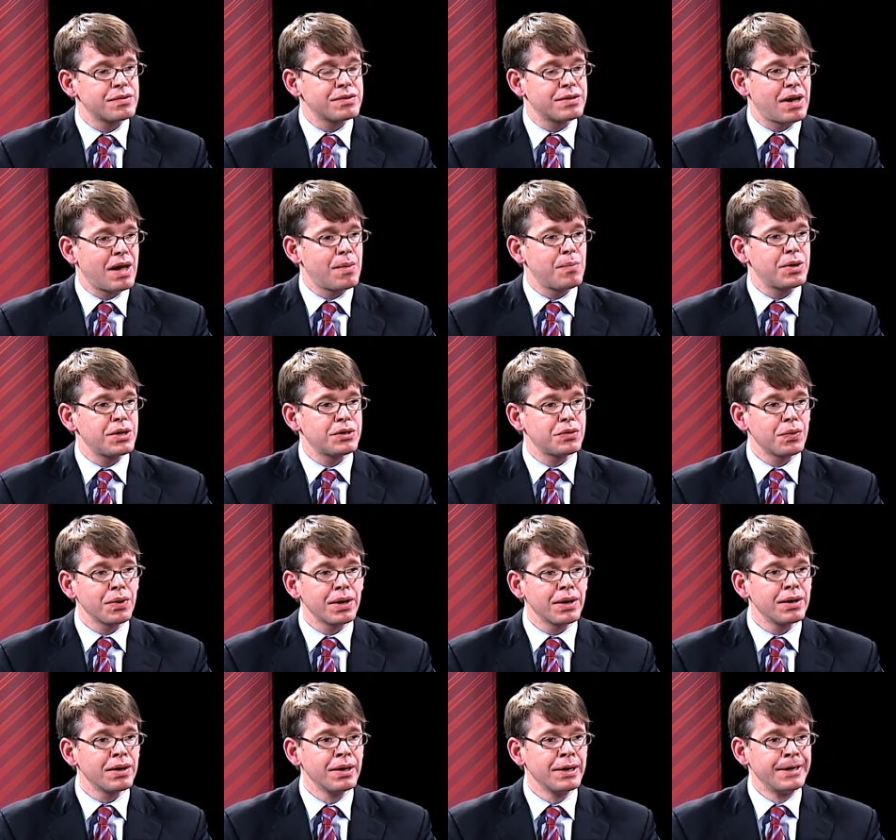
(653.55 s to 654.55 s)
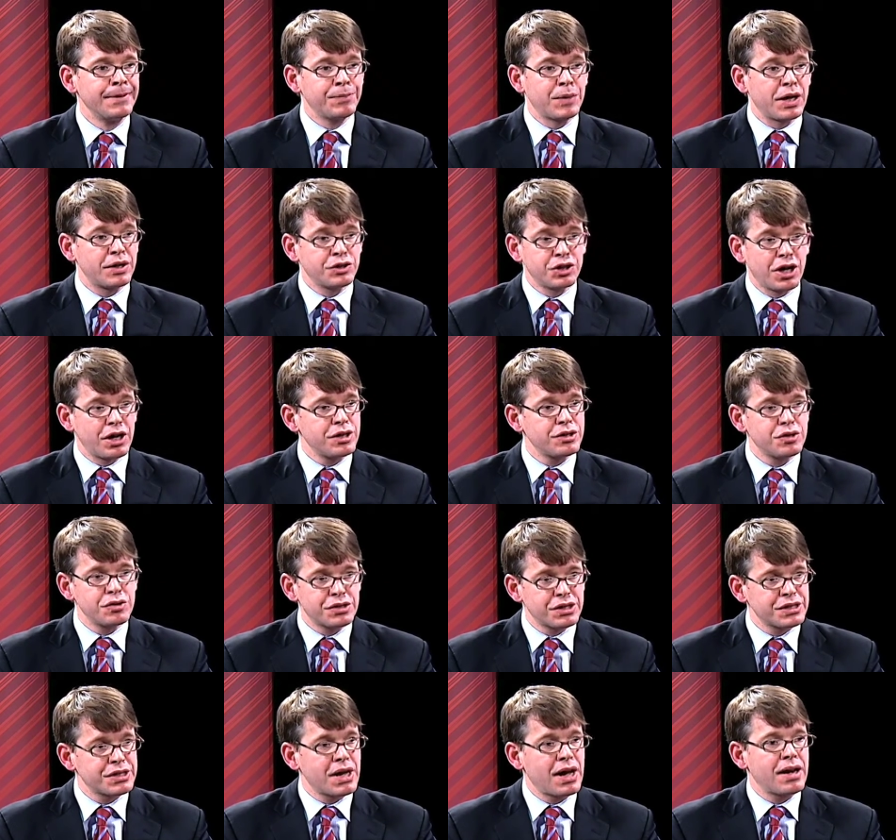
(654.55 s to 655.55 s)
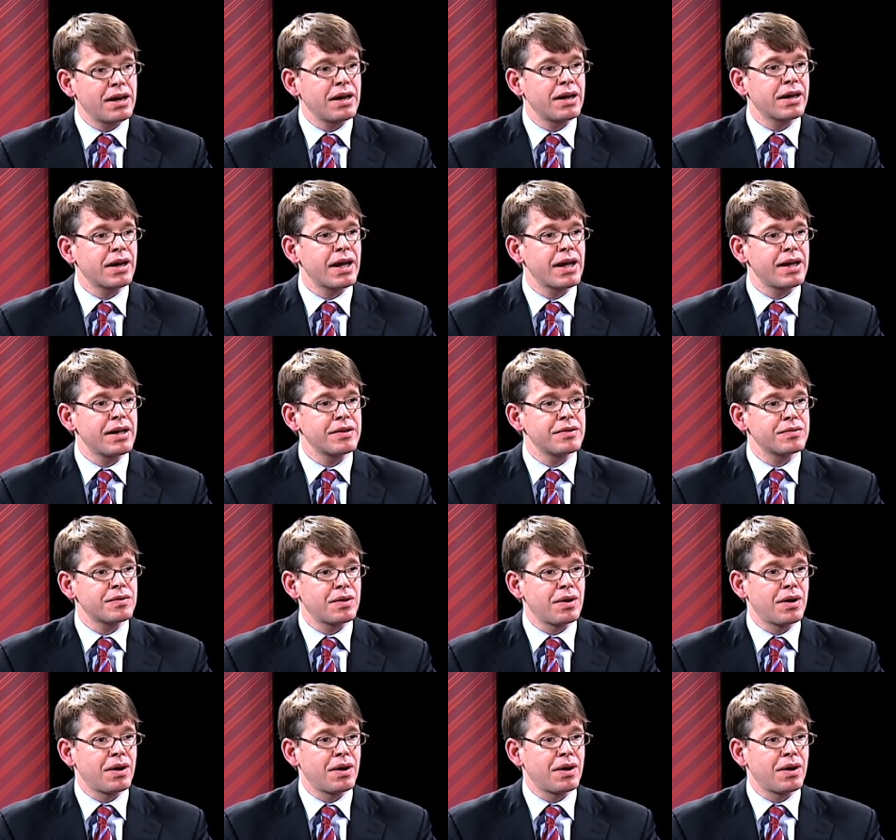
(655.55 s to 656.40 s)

stand between a judge who's deciding a case,